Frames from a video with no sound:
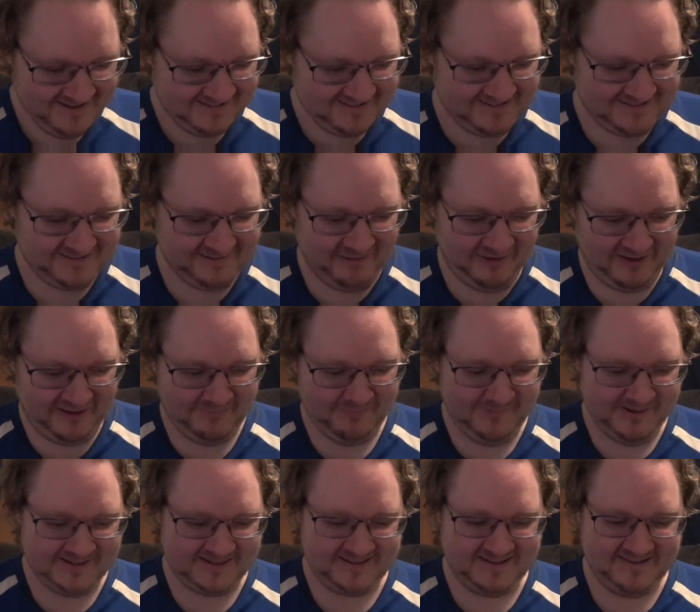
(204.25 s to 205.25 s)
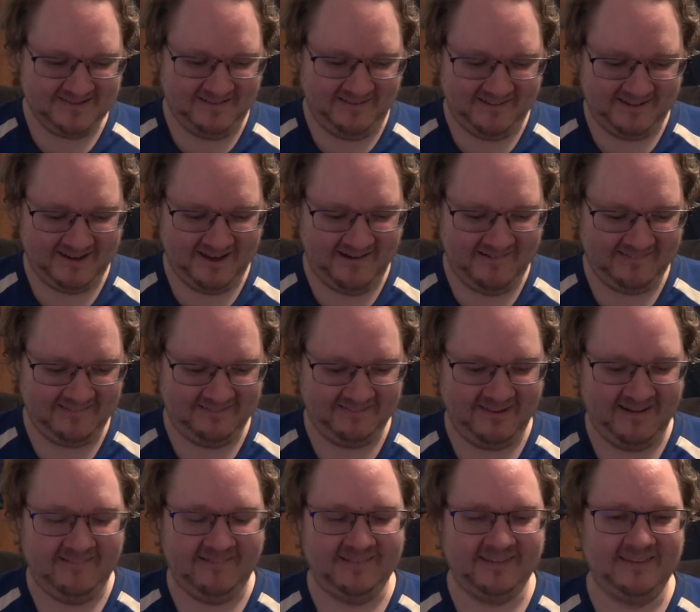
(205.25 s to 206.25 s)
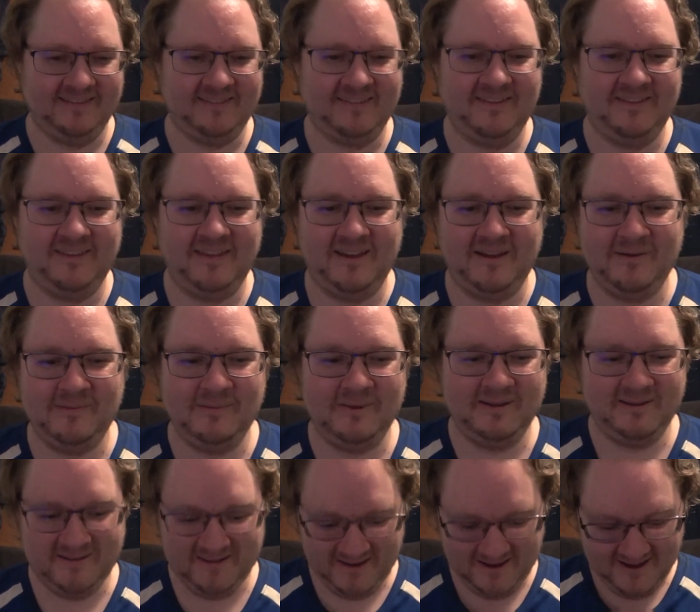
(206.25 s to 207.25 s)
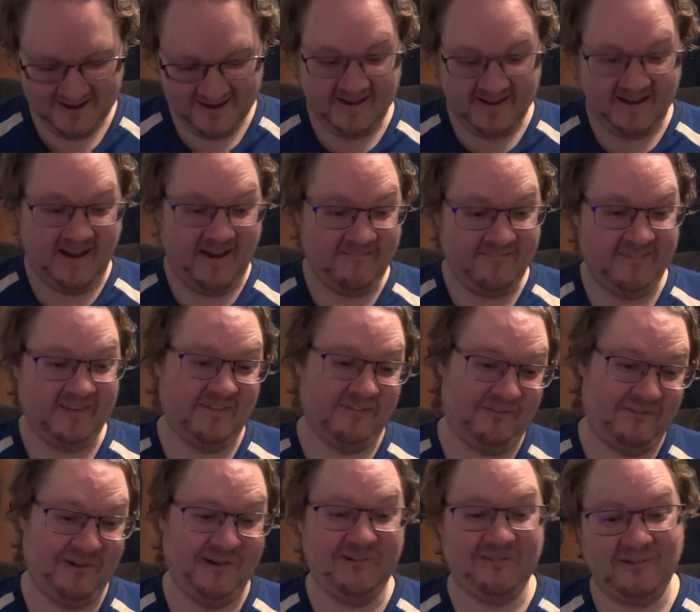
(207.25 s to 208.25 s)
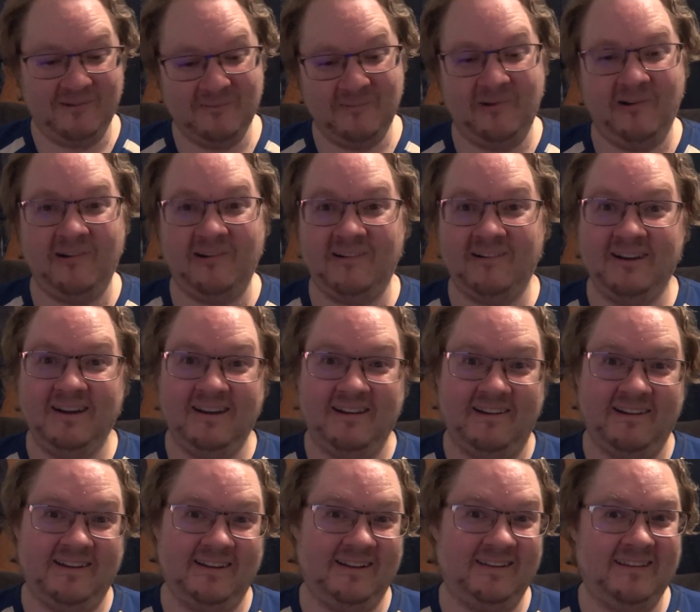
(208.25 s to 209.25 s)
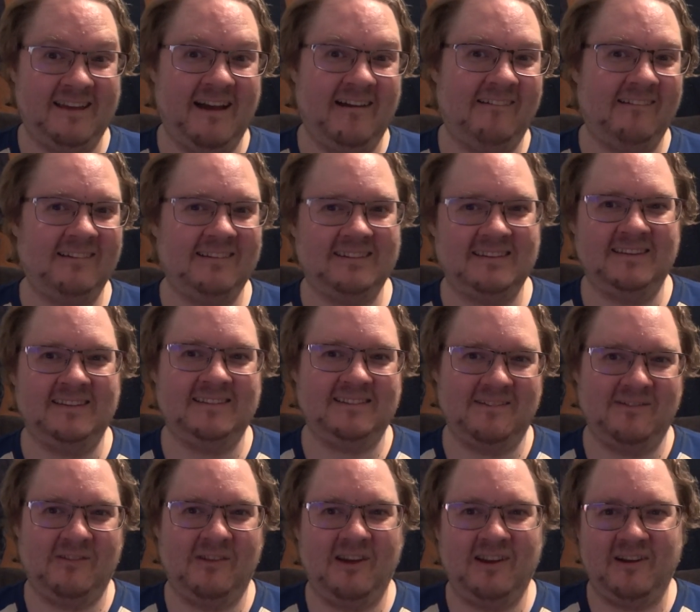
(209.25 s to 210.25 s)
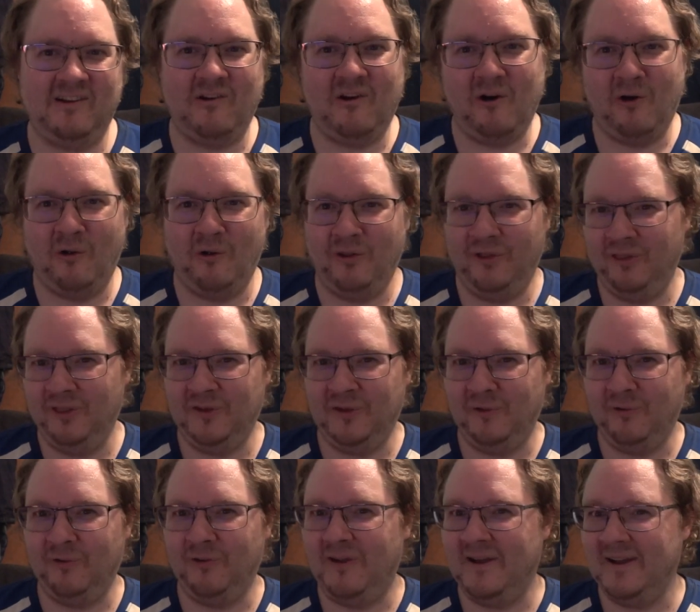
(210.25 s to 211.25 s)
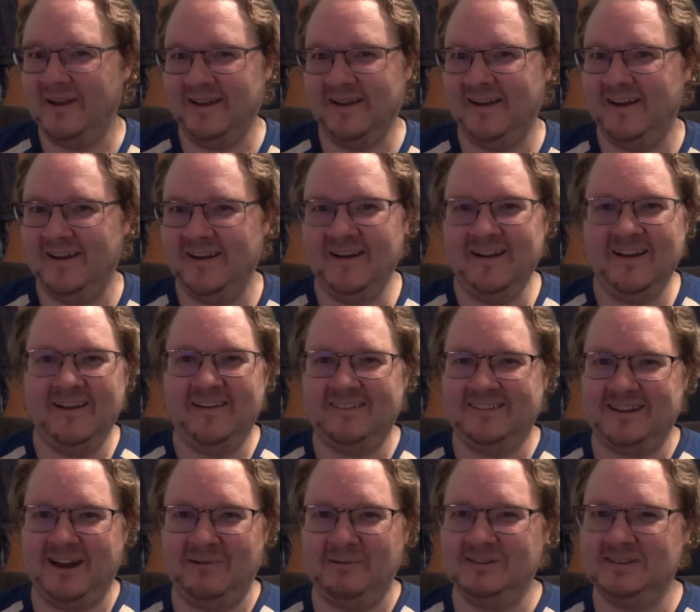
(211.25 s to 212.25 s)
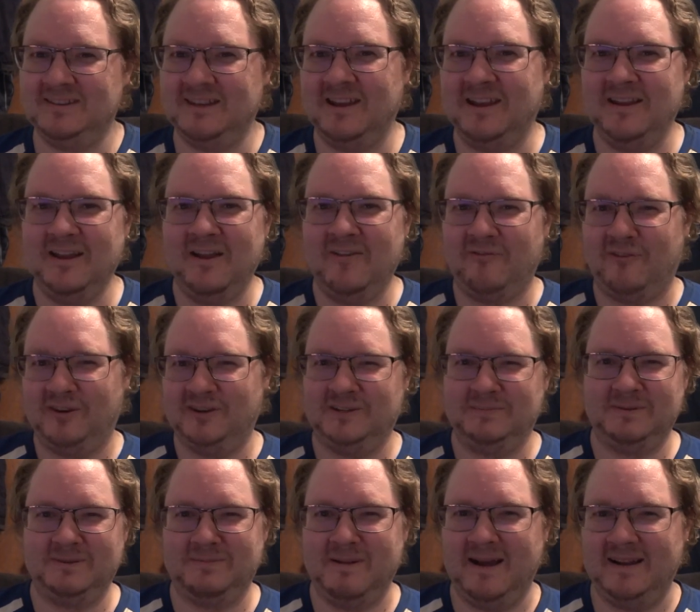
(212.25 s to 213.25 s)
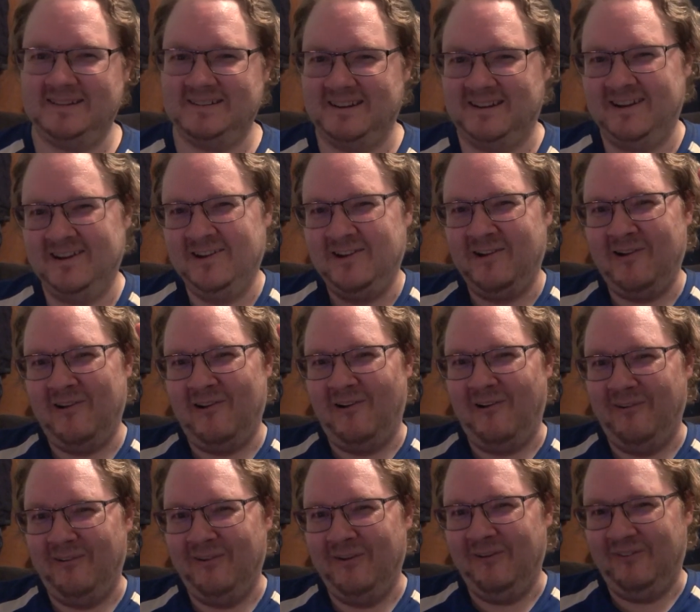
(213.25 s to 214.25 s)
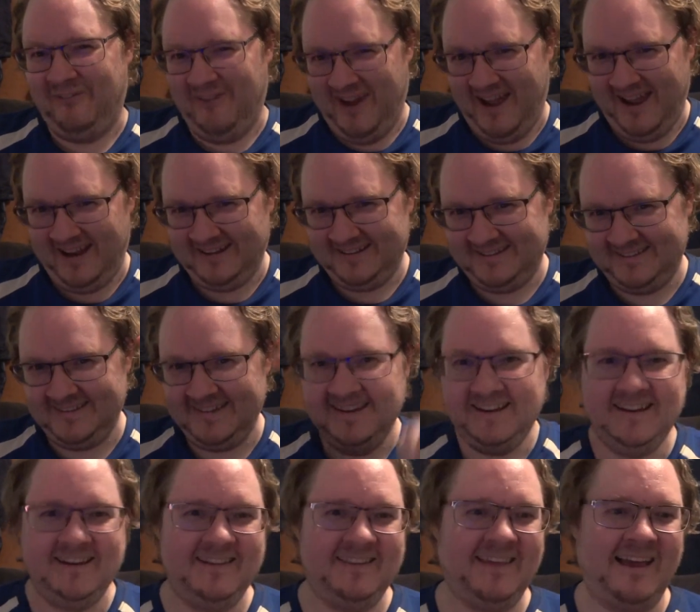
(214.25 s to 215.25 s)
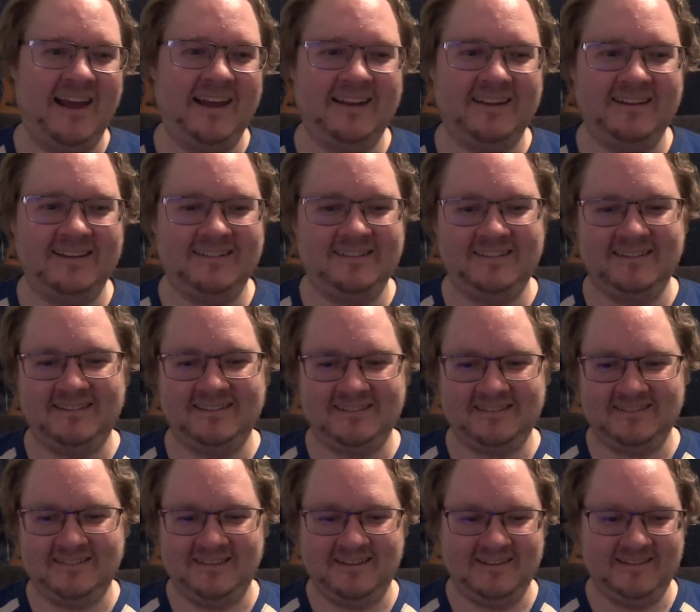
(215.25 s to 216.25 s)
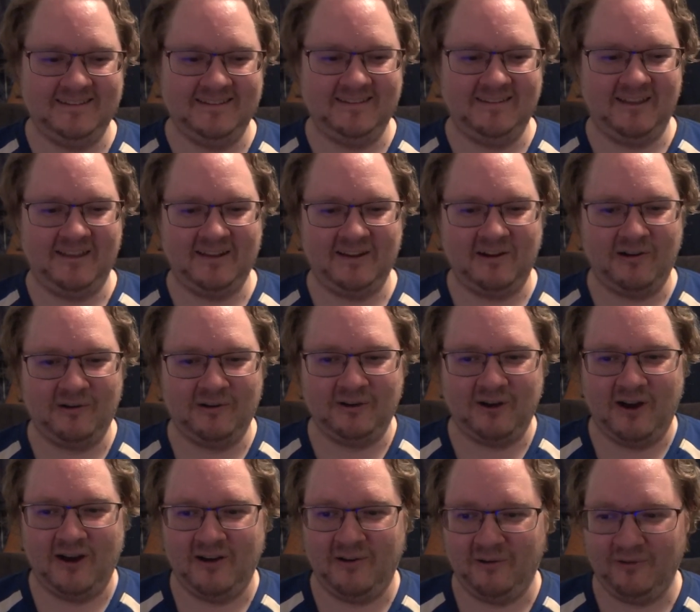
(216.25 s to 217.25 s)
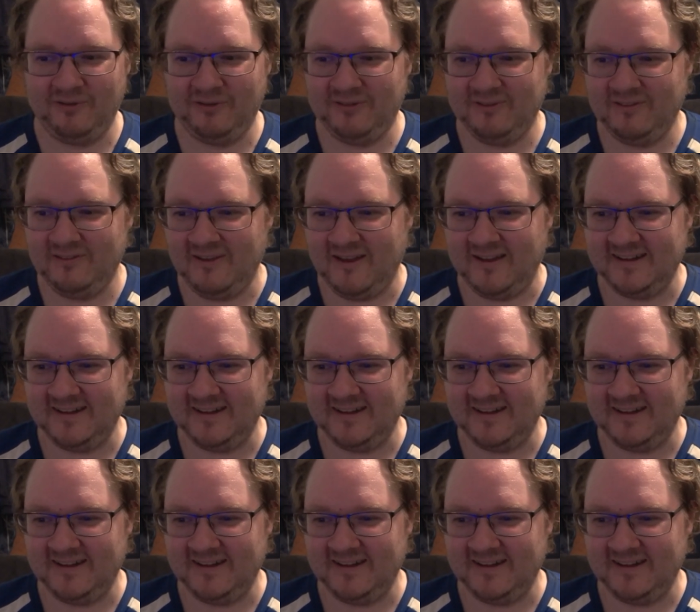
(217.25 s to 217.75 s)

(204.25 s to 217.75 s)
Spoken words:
Just do, like, a missed, like, character analysis on them, and I think furthermore, like, an analysis of, like, all the little, like, shall we say, friendship is magic artifacts that exist in, like, Argyle's...